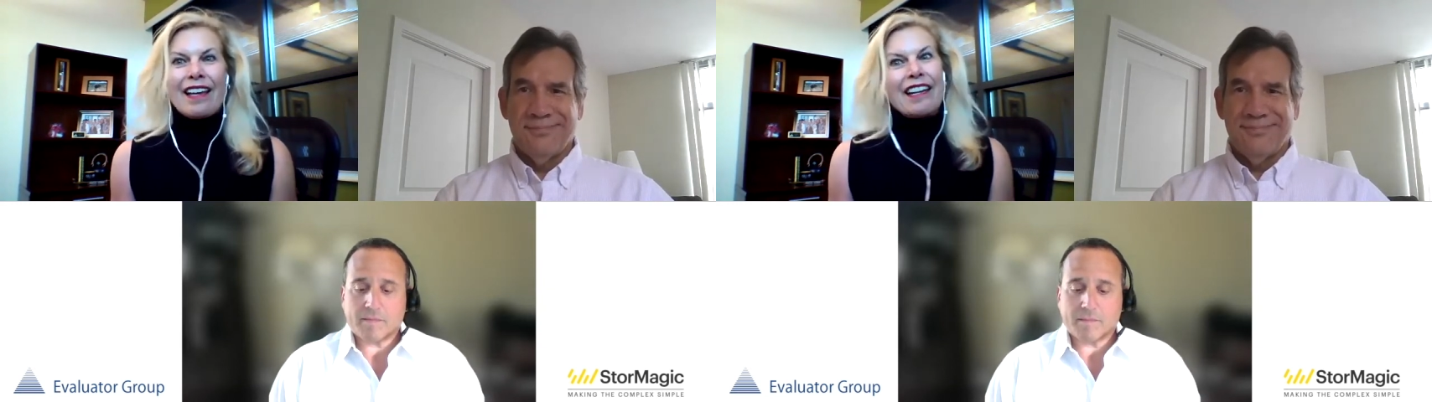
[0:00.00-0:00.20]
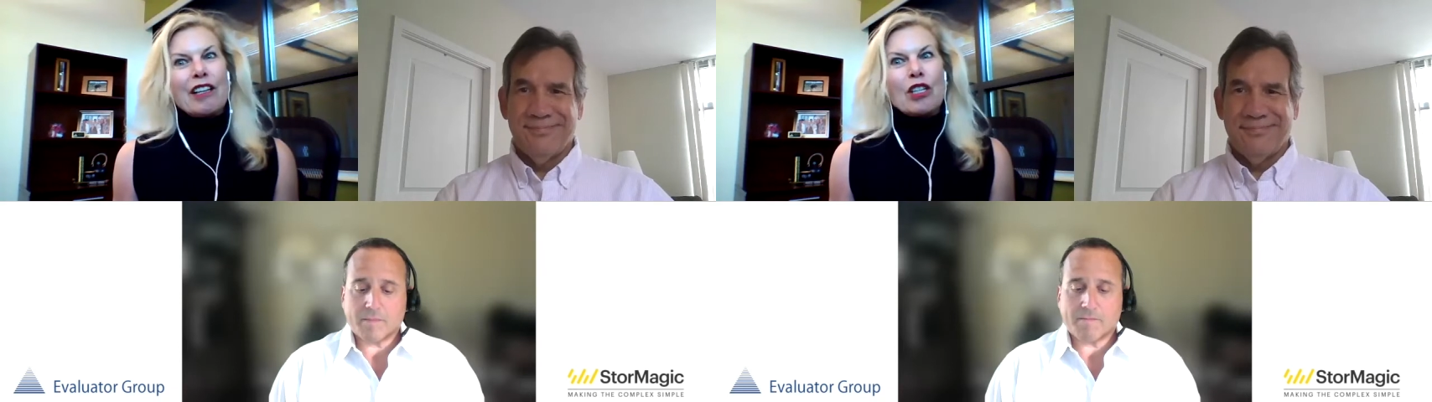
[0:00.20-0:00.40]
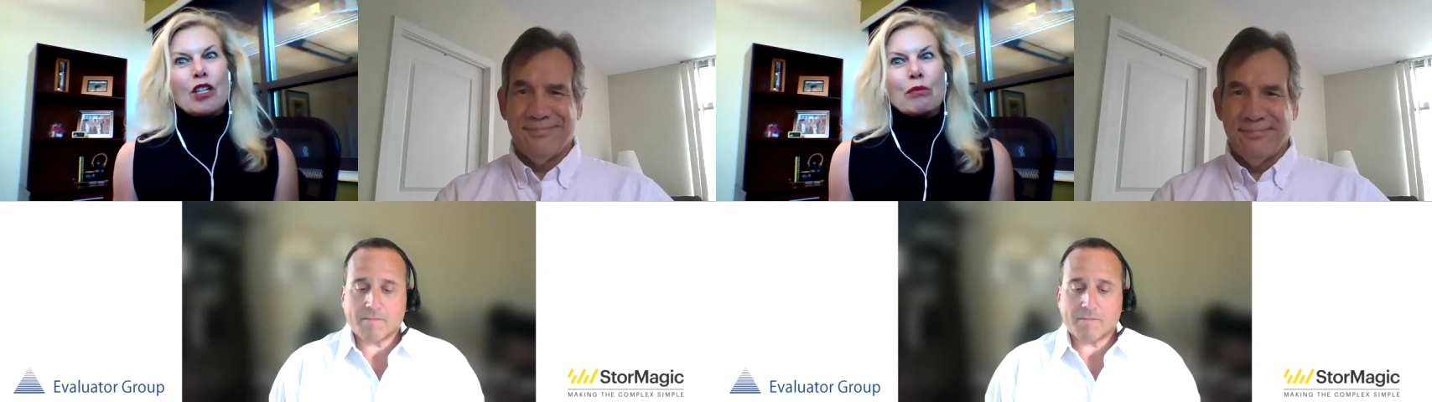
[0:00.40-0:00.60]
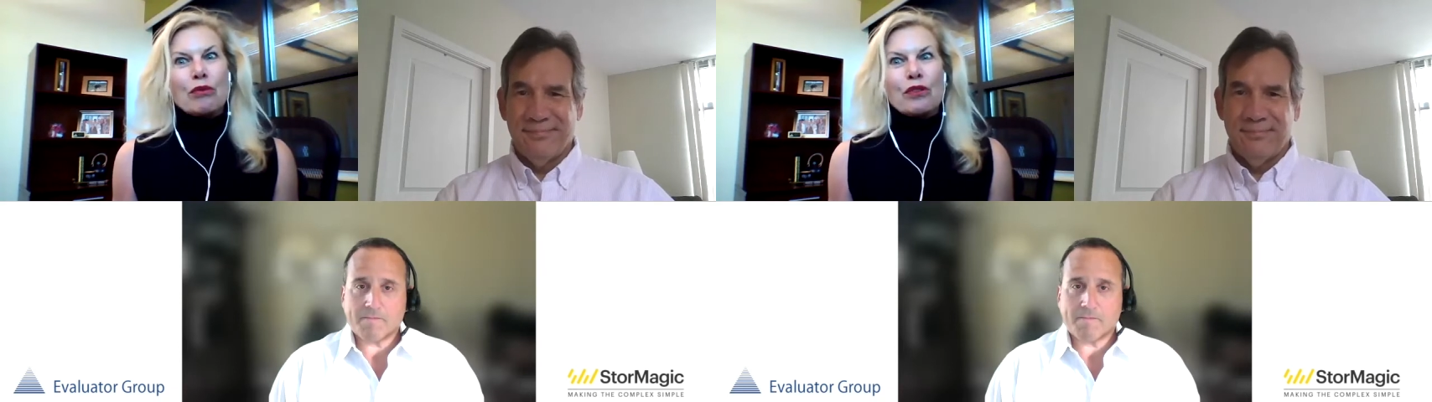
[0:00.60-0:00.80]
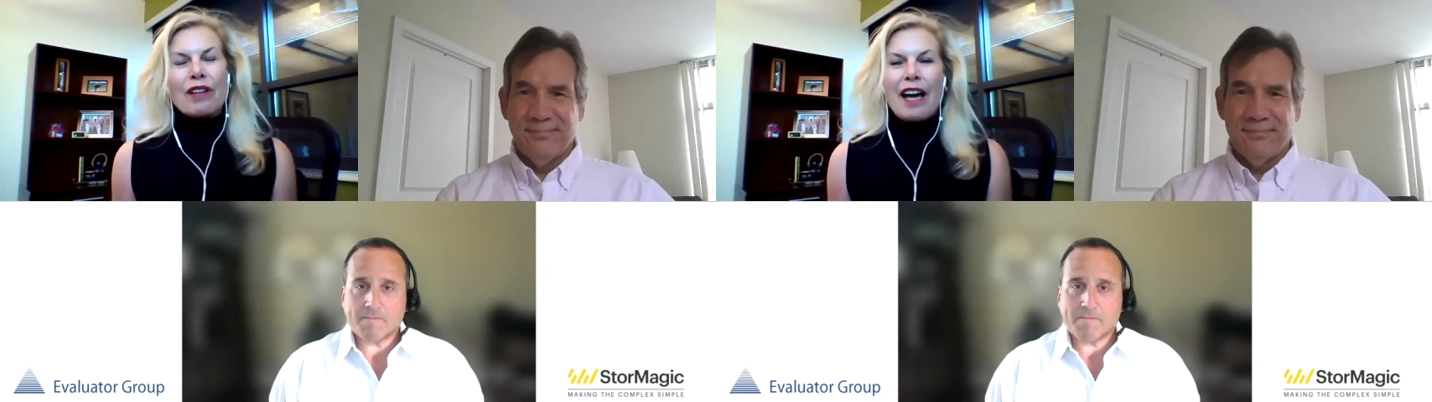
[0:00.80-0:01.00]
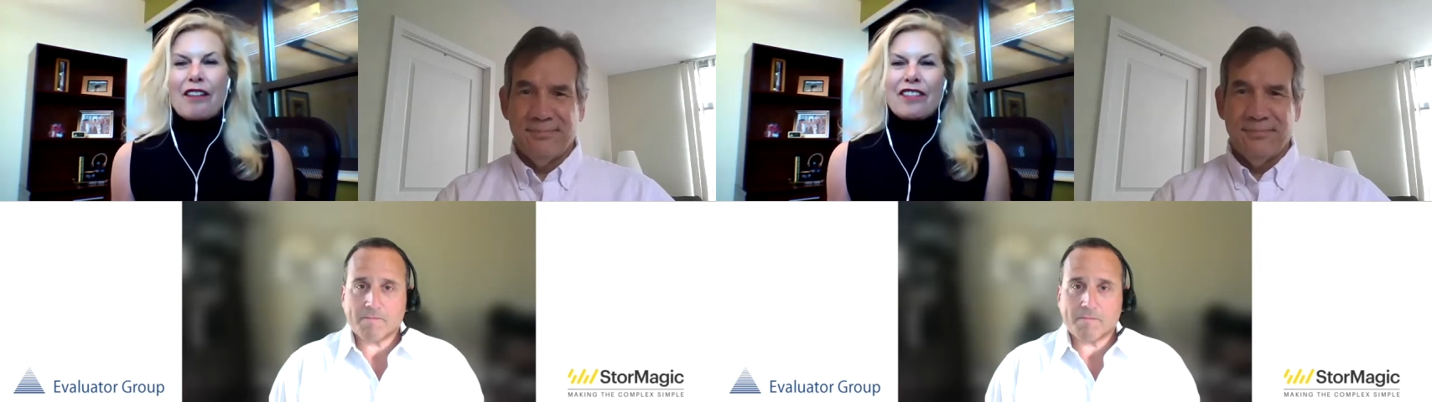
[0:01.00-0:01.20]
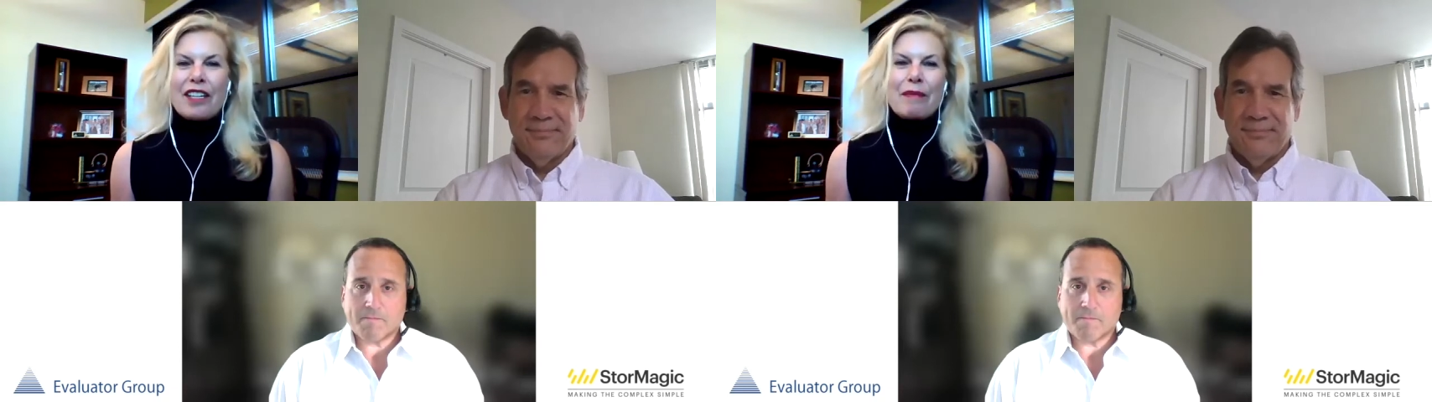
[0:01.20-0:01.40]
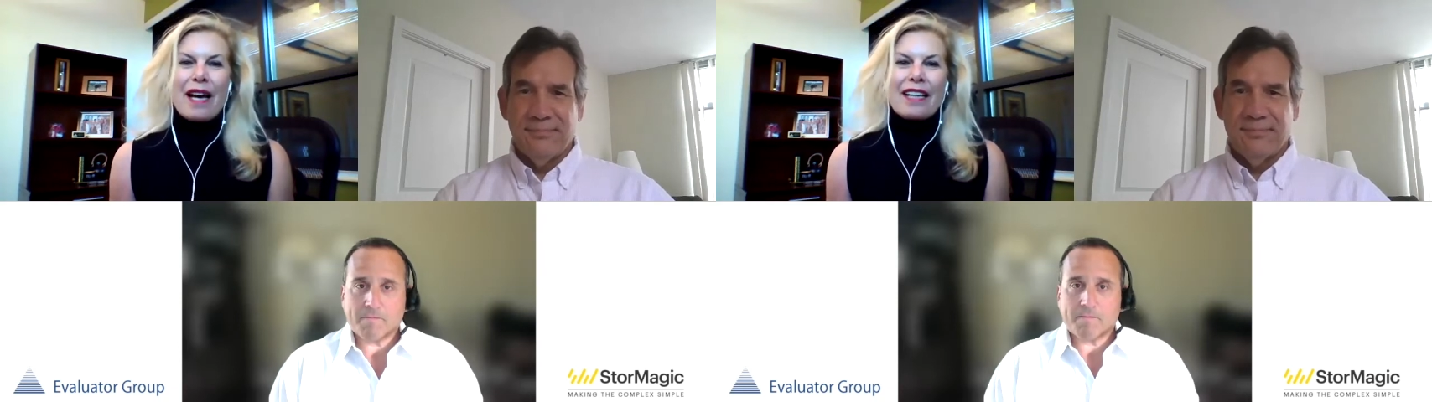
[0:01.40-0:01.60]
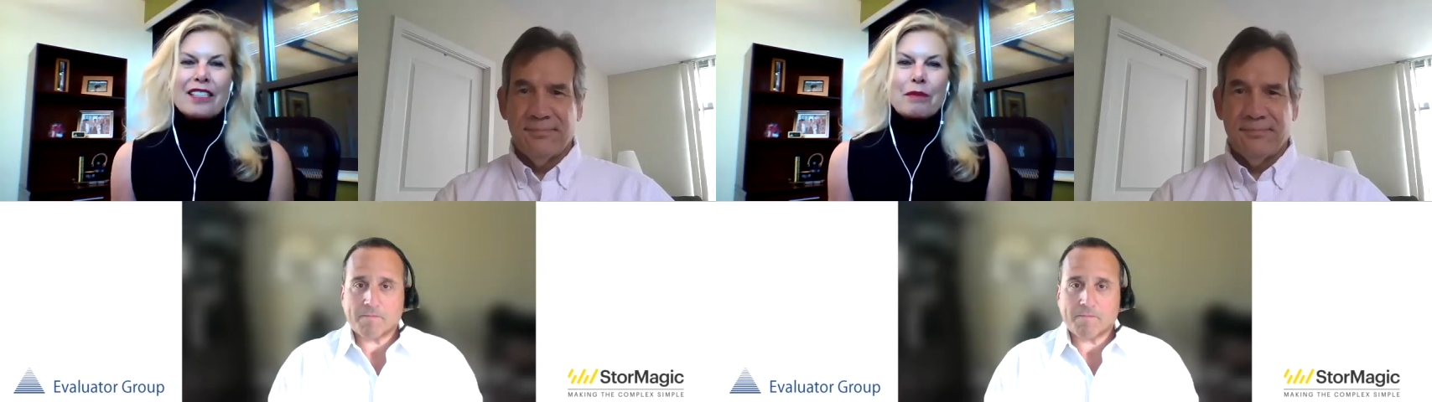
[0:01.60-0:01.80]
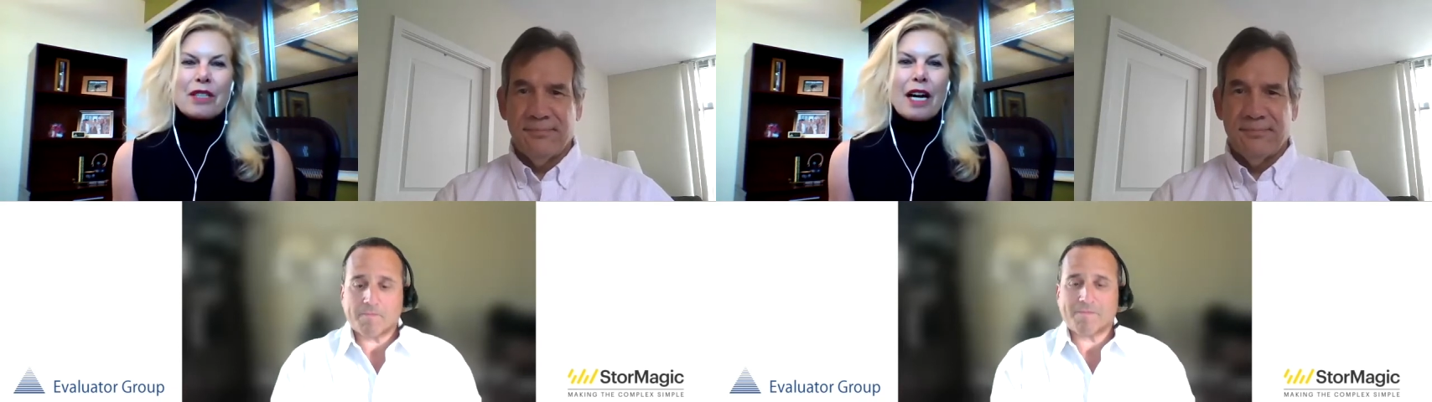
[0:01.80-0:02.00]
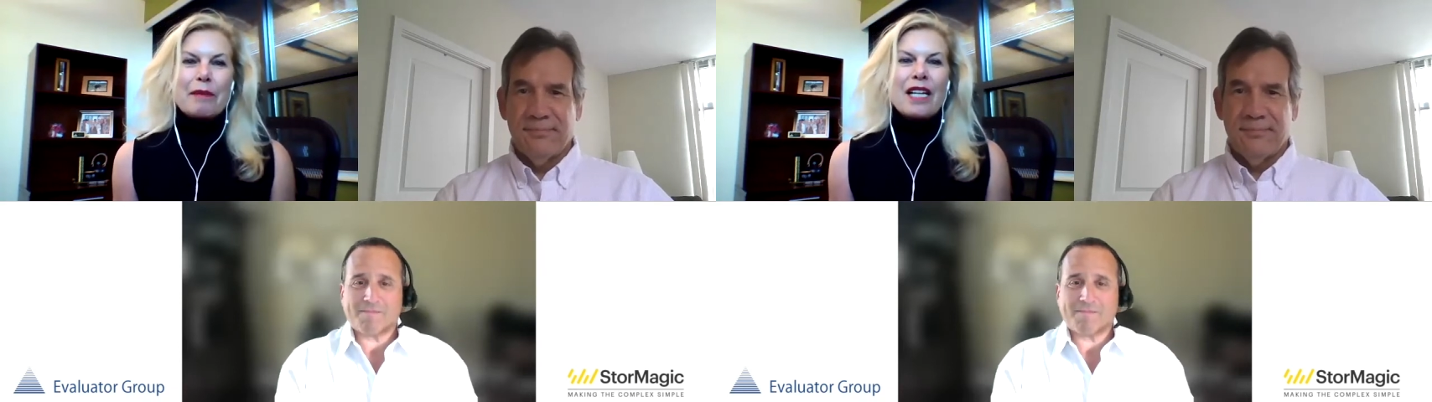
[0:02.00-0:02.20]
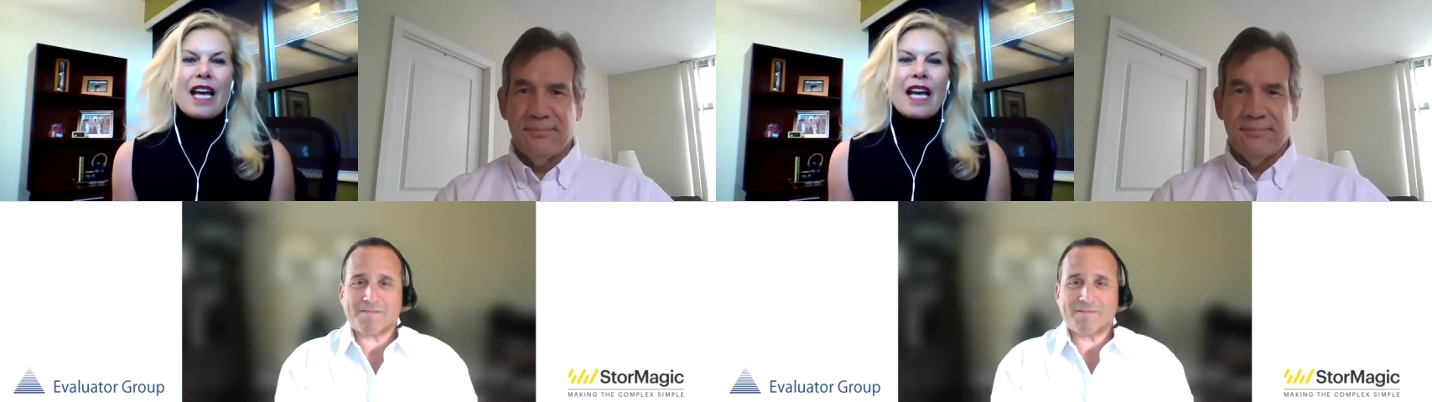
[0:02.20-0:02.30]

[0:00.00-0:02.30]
Speaker 1: getting a little brutal kind of feedback sometimes.